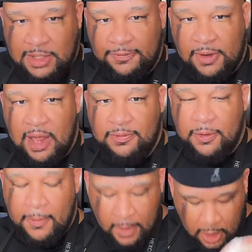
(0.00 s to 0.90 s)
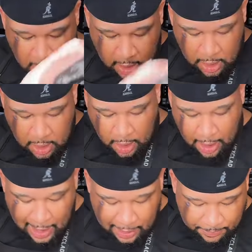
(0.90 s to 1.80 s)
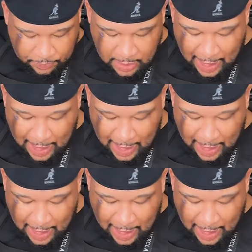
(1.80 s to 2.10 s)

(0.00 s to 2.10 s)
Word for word: That's flavor, all right?